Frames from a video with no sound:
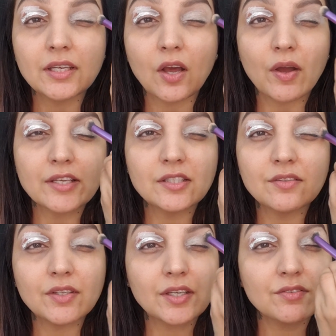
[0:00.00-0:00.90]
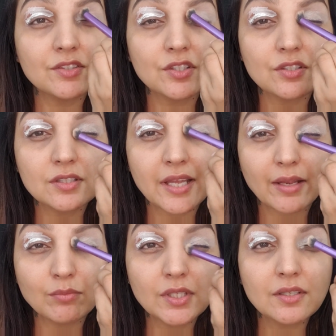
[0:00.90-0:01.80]
Now IGTV gives just
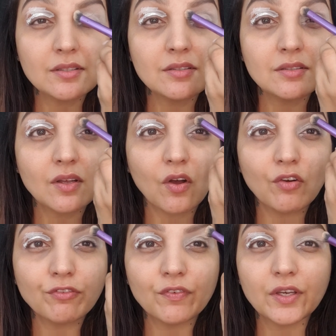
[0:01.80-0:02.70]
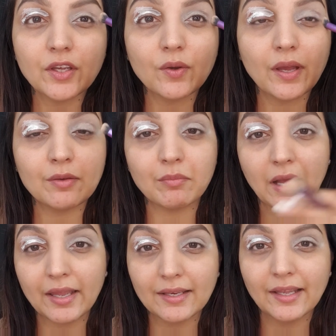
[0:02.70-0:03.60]
10 minutes of video and
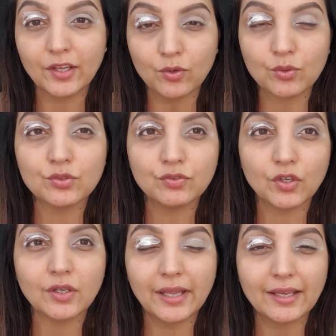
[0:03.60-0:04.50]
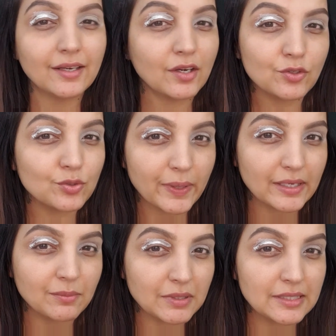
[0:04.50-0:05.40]
mine goes for around
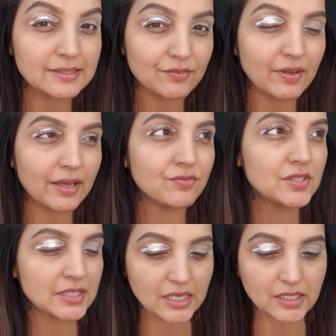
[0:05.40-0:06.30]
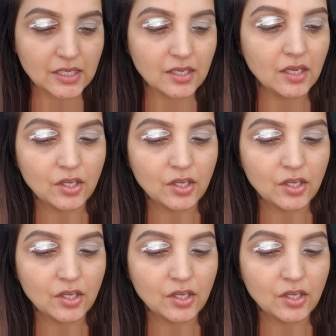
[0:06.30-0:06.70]
20 minutes if I have seen,